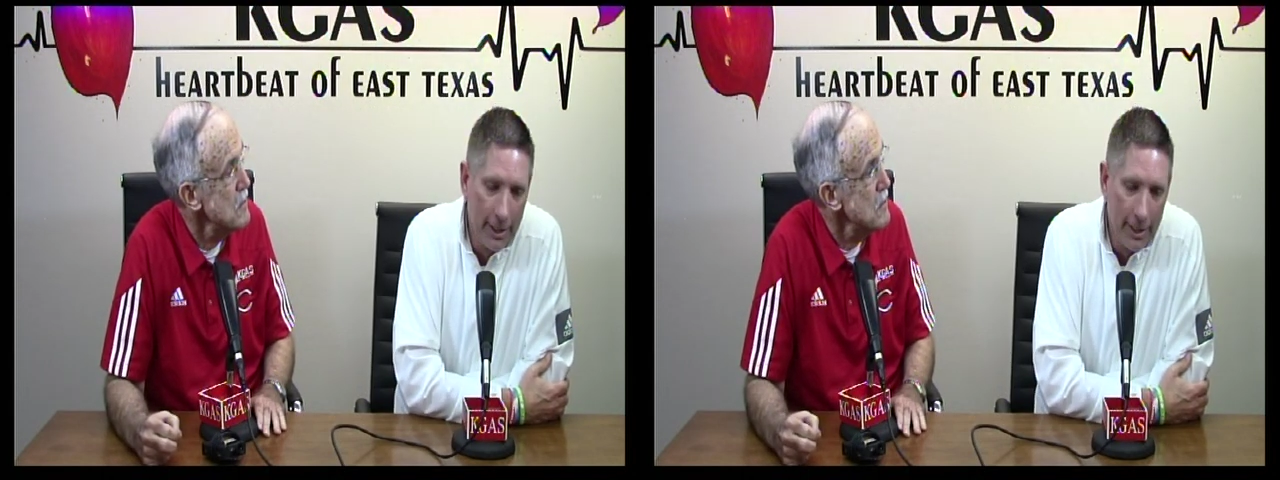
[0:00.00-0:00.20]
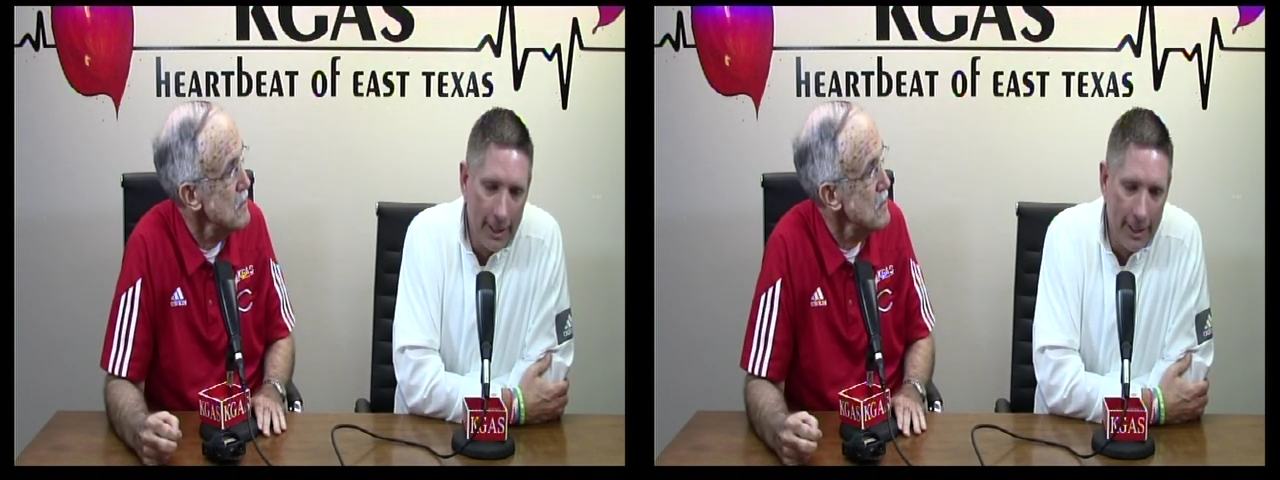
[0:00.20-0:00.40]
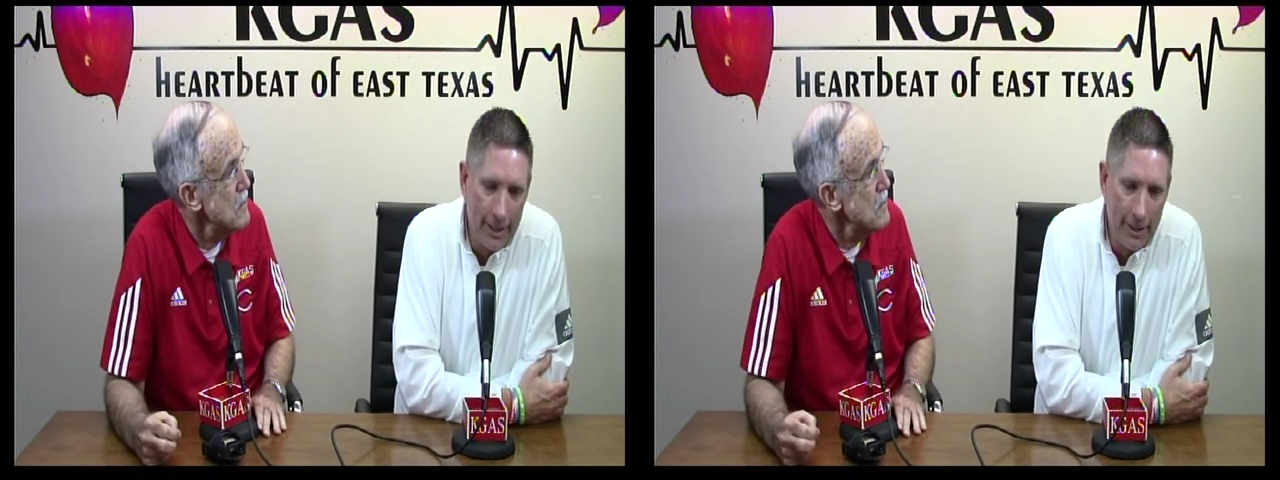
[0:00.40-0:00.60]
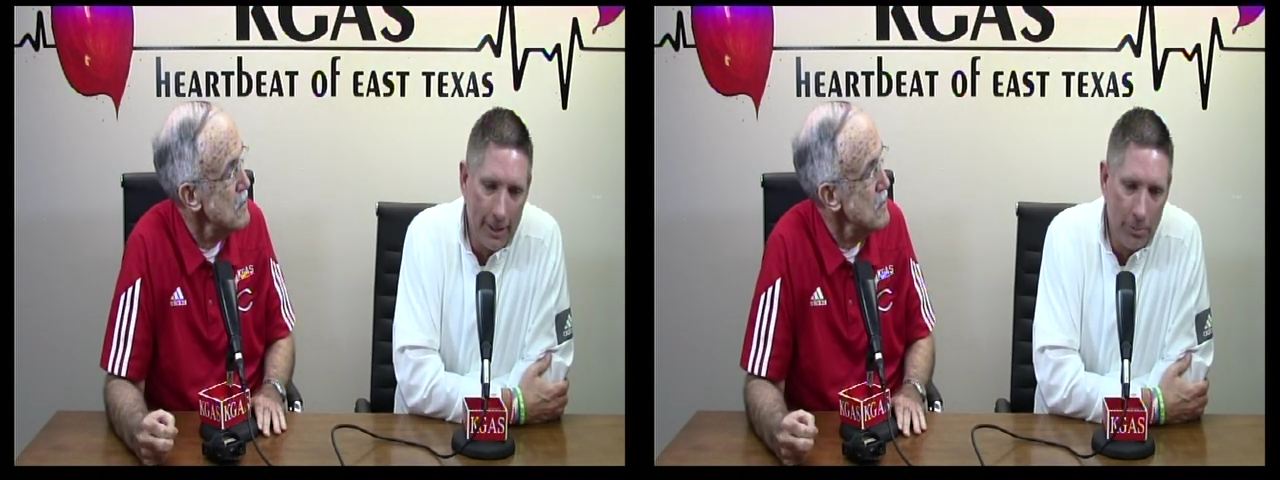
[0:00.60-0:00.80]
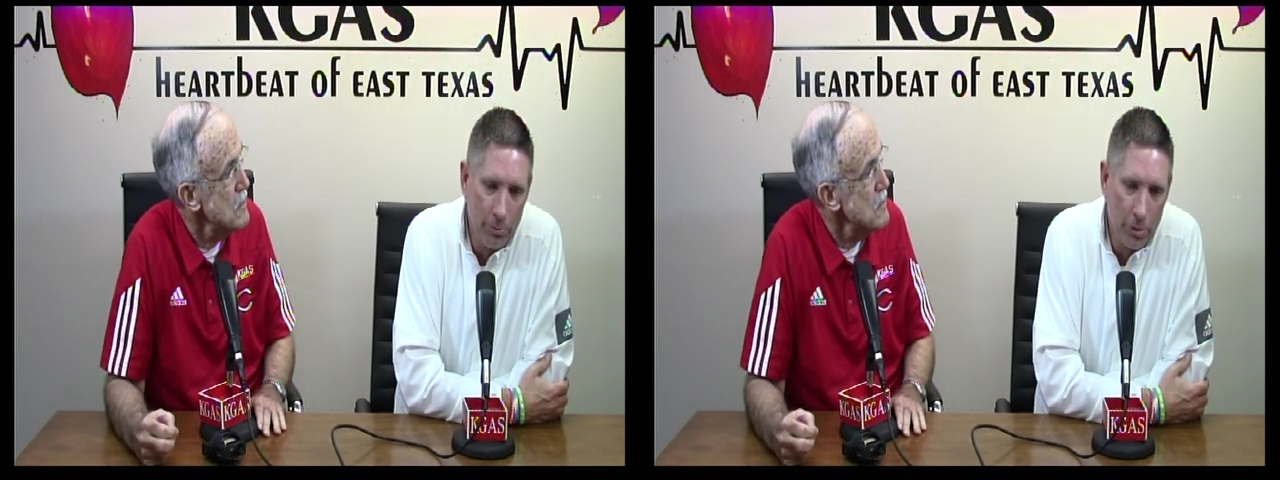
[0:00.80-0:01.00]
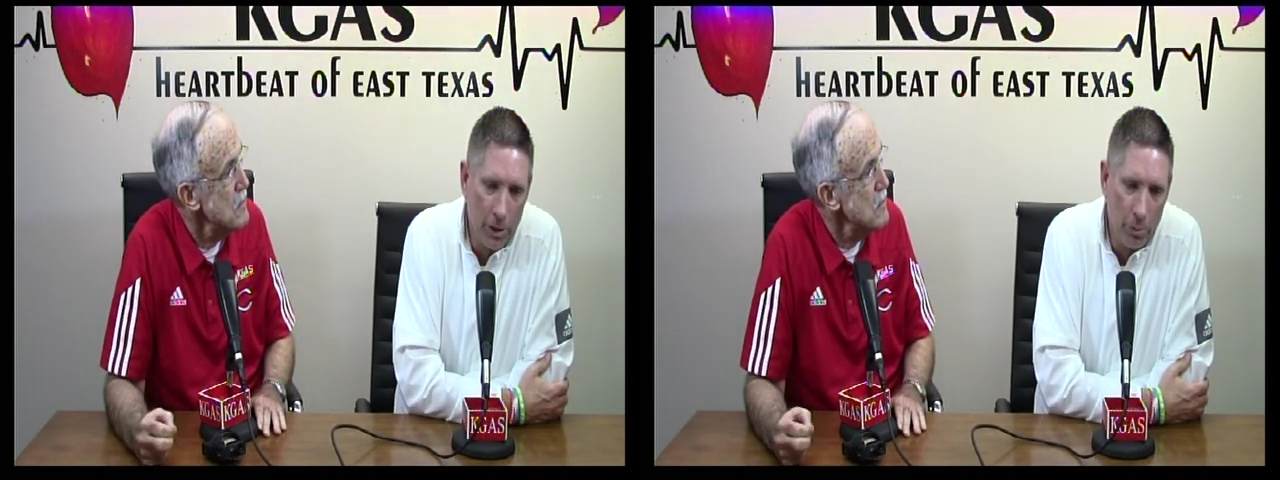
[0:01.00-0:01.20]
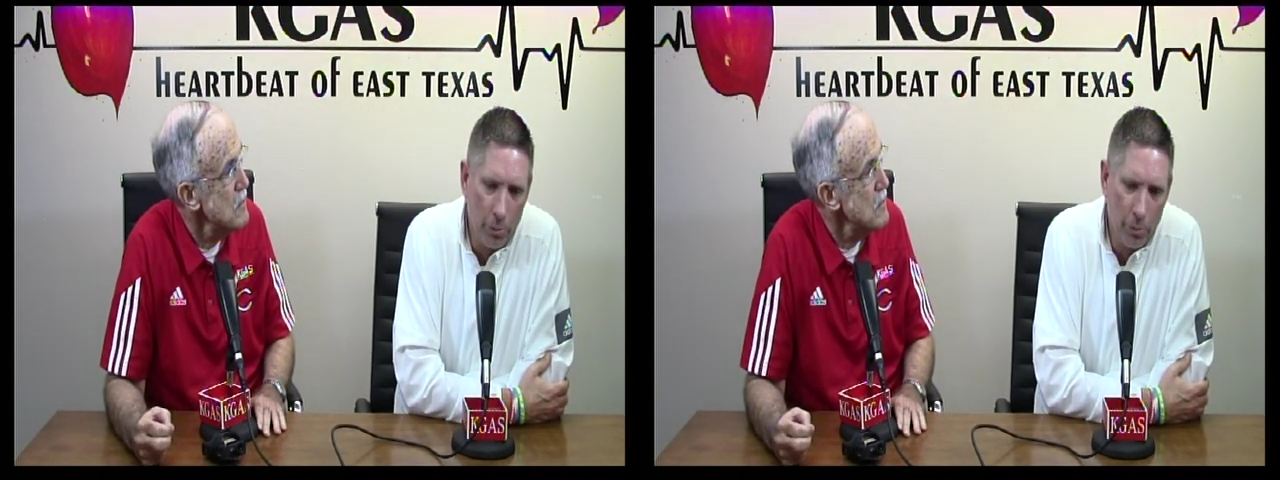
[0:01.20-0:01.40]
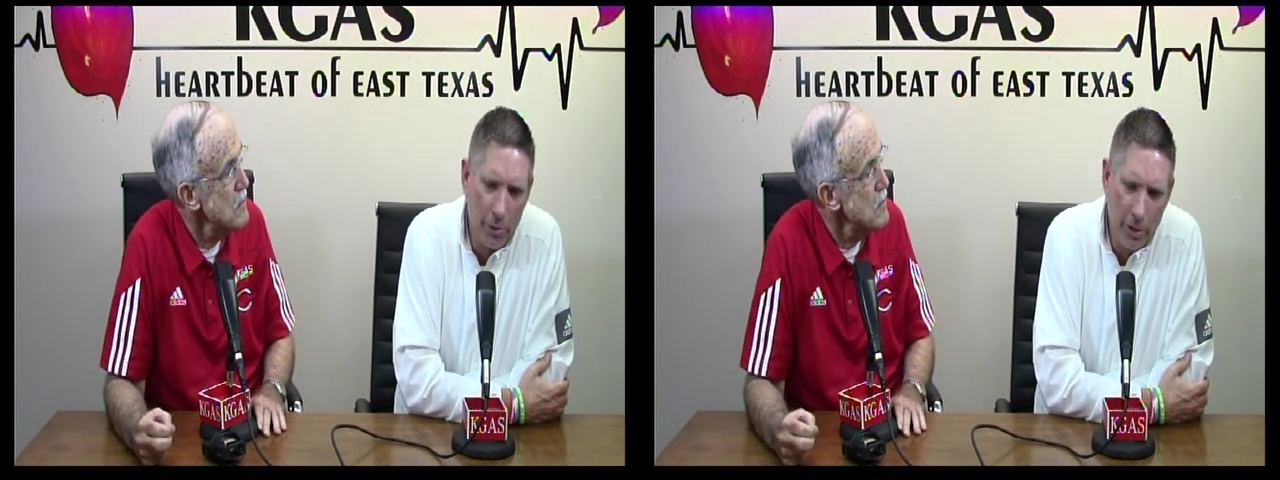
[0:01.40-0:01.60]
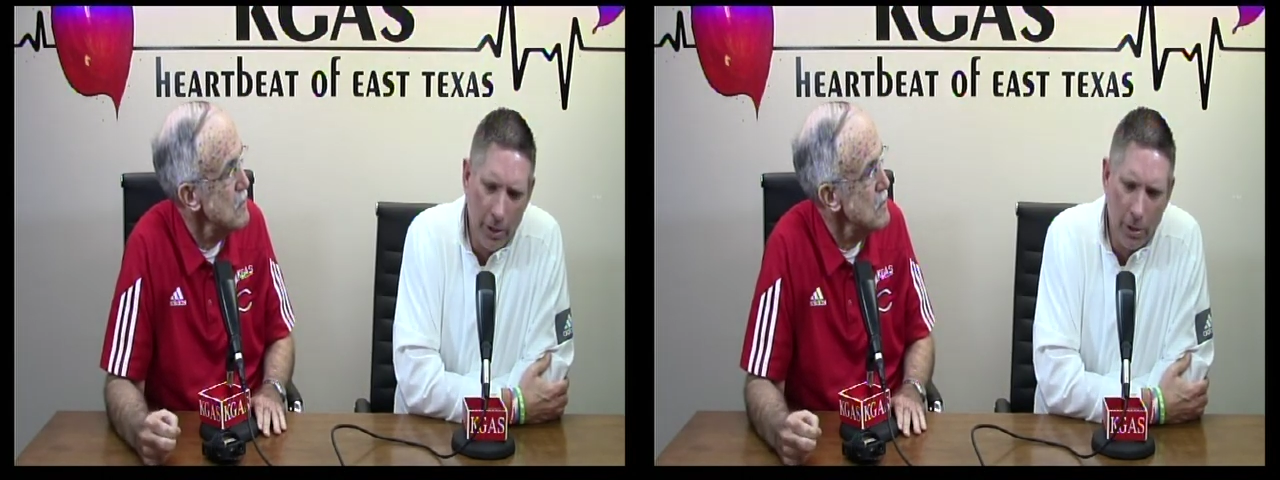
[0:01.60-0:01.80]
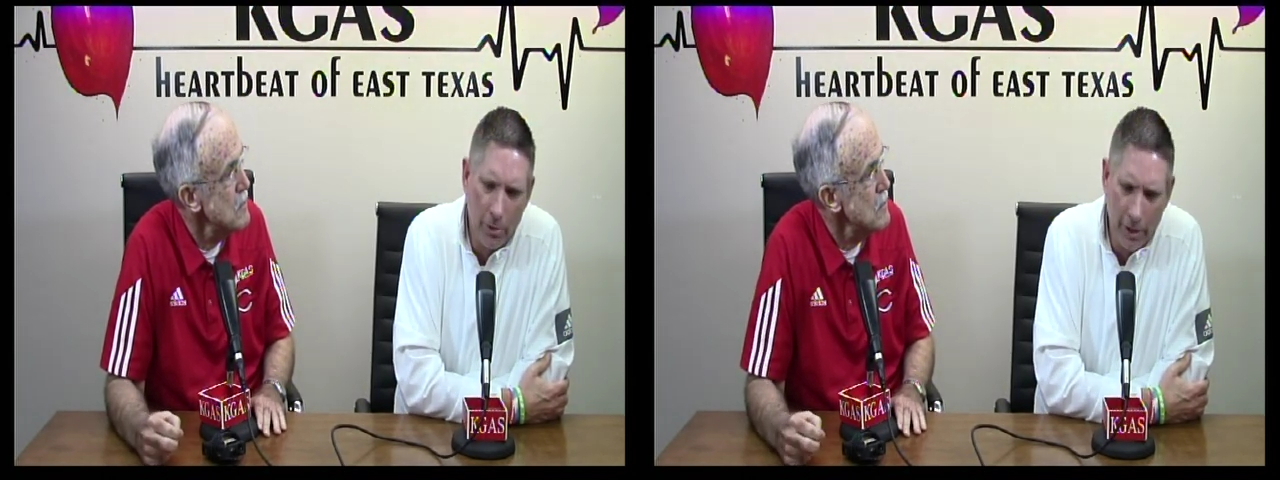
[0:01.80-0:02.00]
And
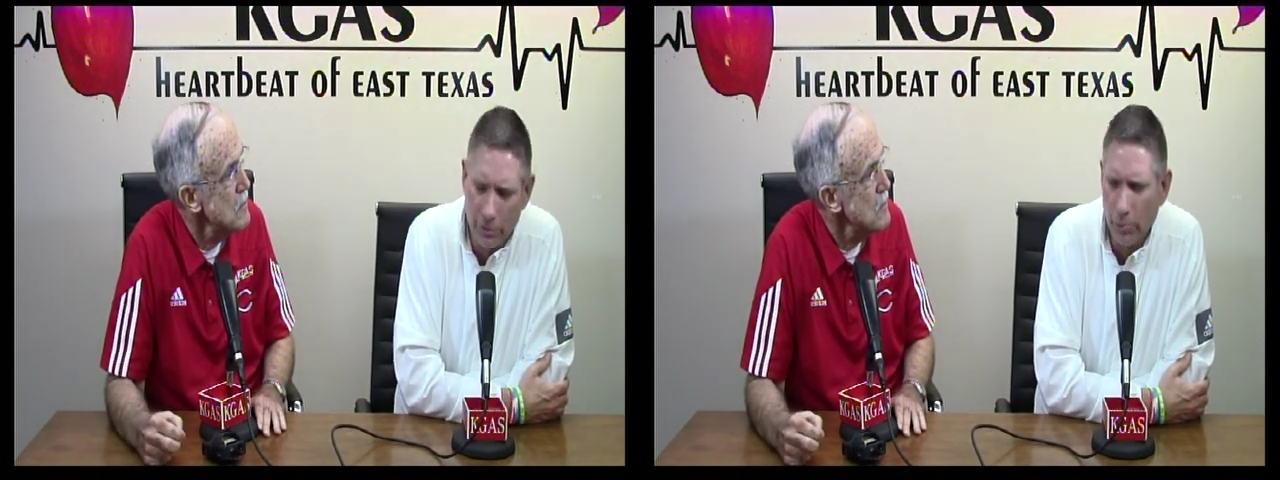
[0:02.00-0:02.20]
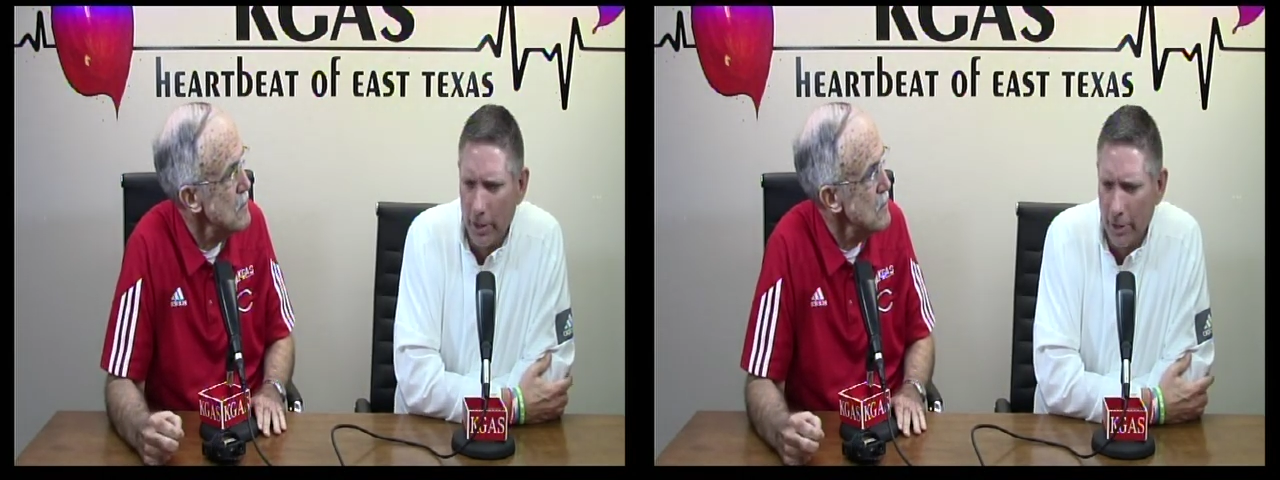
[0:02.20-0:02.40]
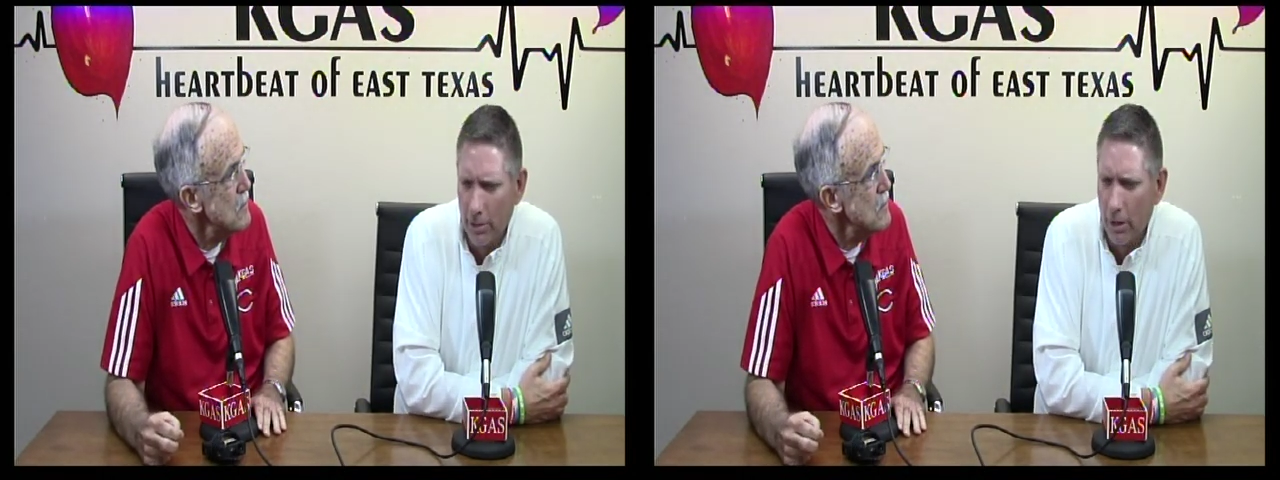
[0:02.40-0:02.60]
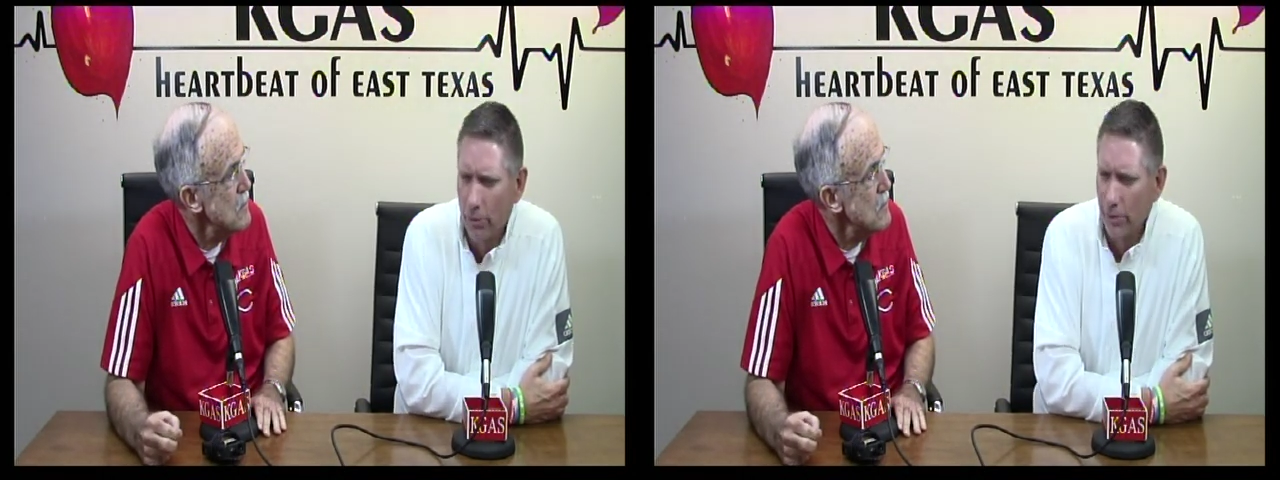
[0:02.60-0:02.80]
and that's what I thought we